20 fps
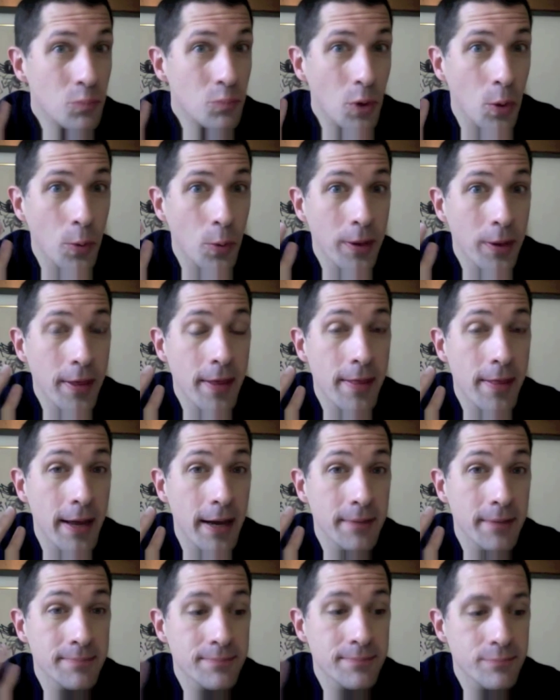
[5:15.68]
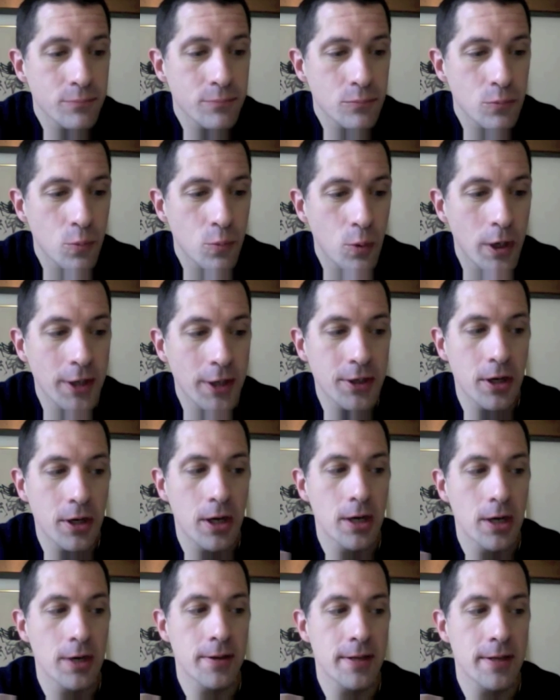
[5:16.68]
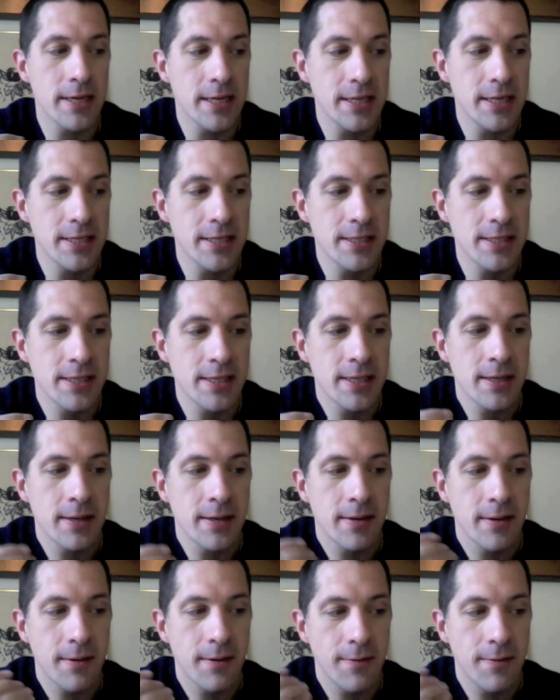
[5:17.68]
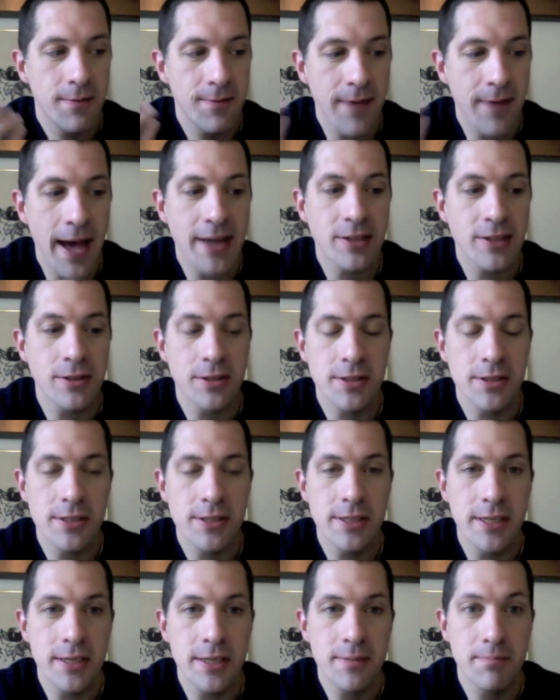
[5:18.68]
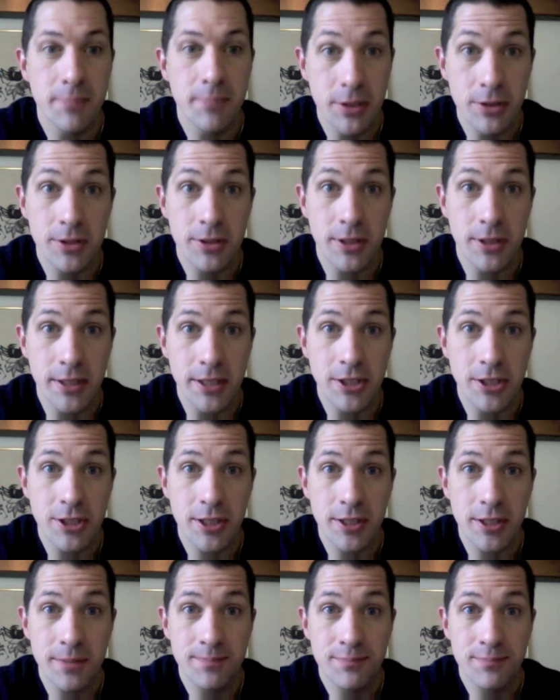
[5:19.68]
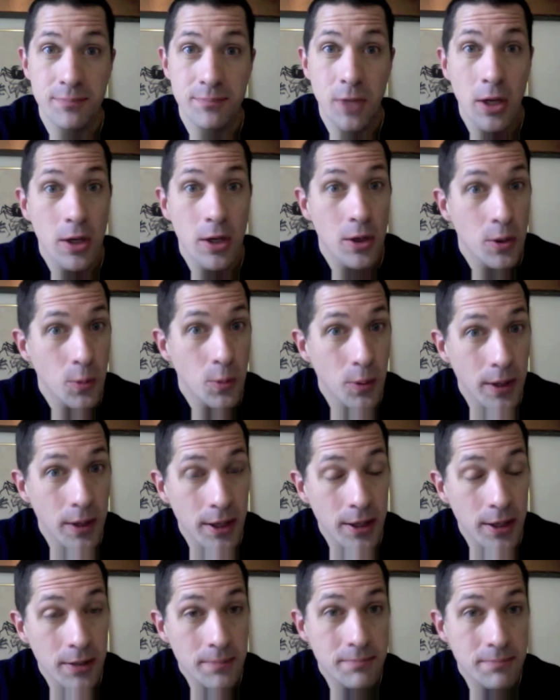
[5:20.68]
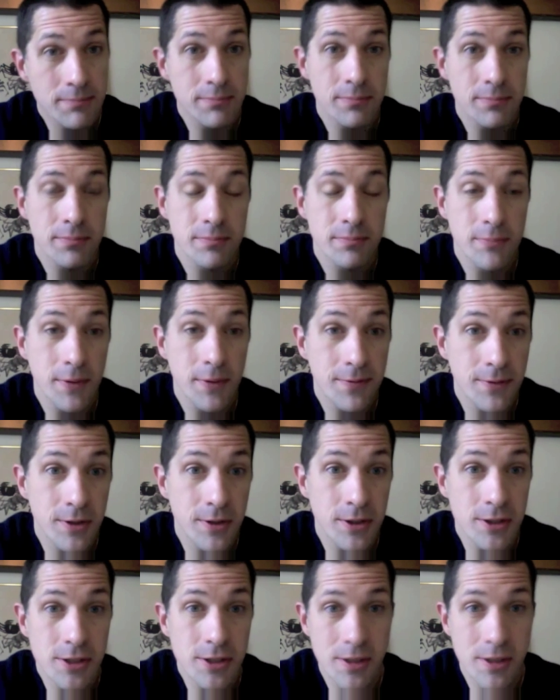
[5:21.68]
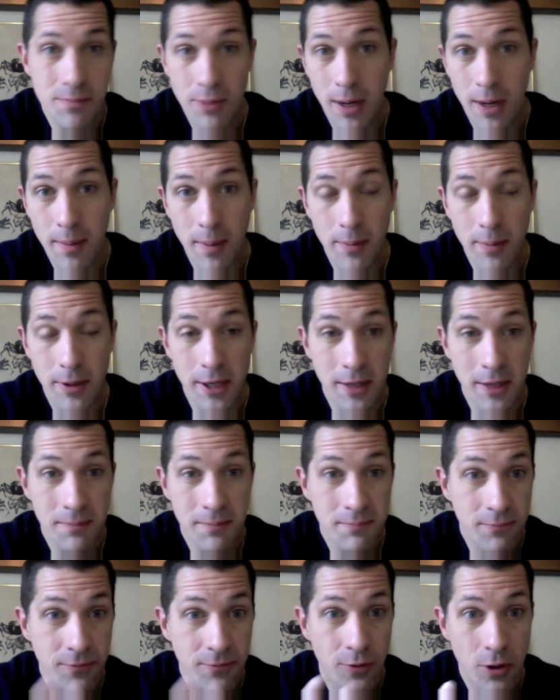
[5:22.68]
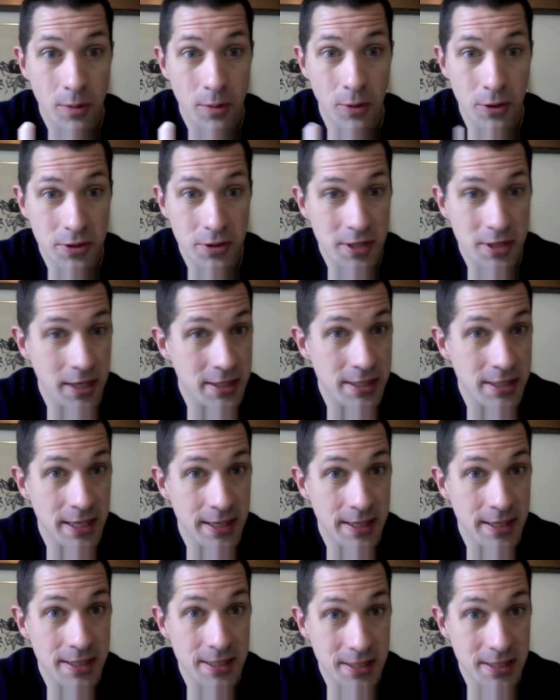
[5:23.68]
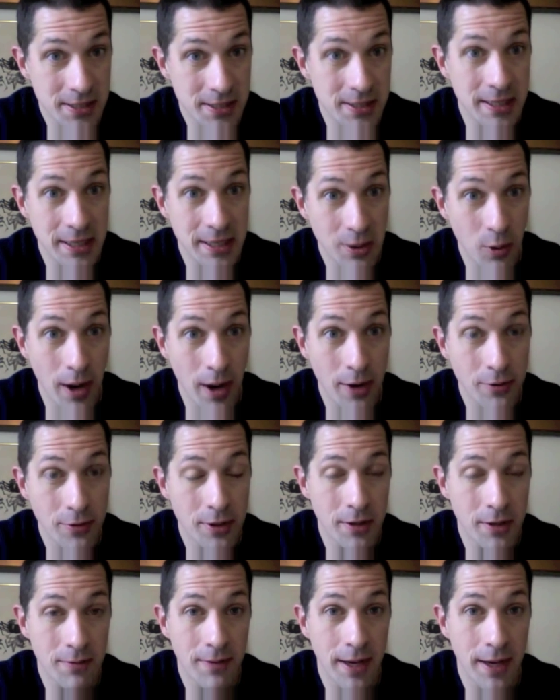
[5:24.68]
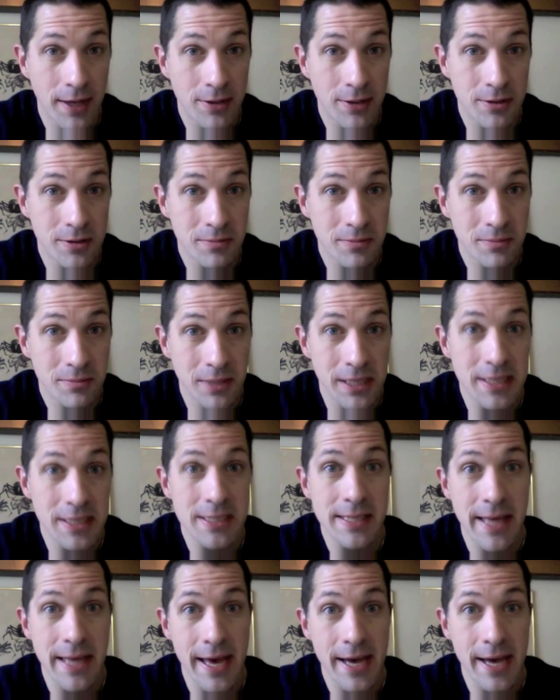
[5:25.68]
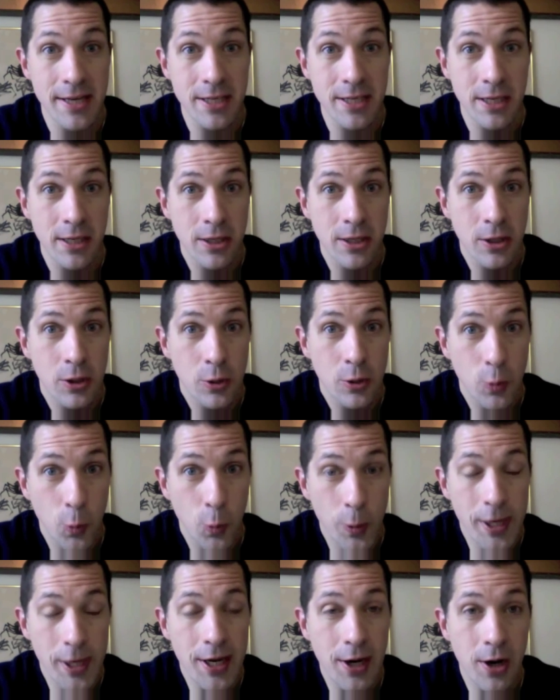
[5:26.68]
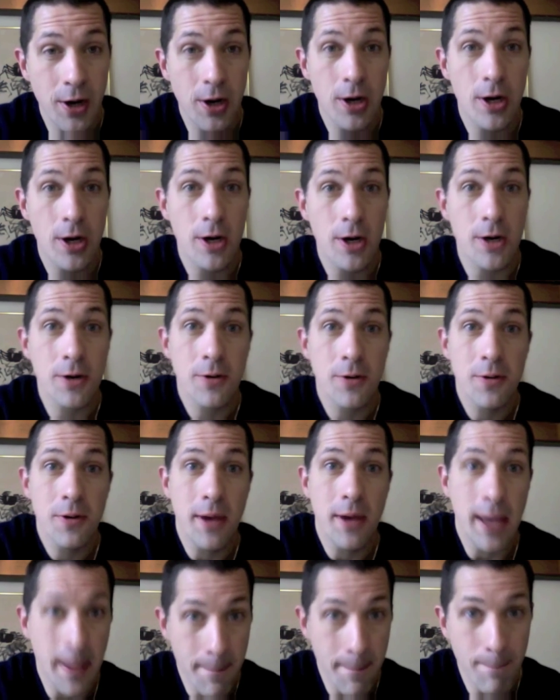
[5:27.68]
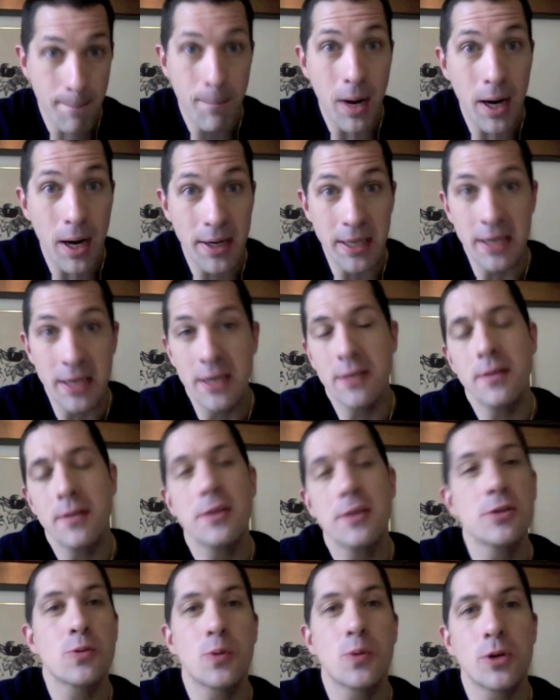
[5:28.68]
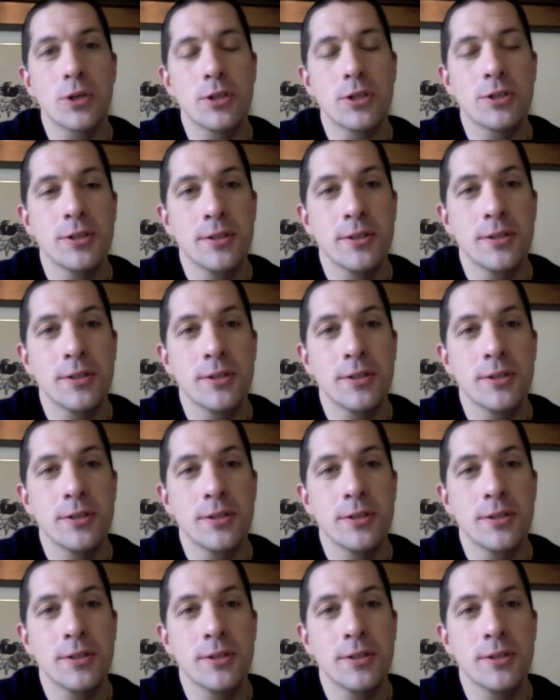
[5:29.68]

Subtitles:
within that, what are these factors that build on each other? Well, the first and probably foremost, I'd say this is the grounding factor, is that we are embodied in this world.